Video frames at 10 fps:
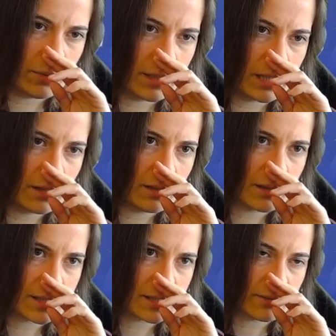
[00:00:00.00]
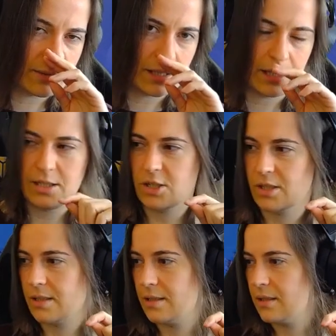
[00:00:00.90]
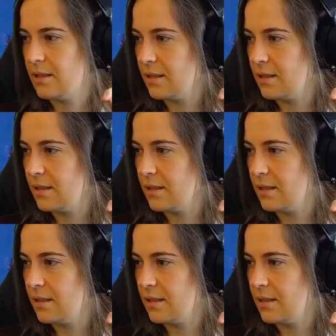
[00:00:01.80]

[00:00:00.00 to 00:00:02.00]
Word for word: we need a lot of stuff for the Aegis.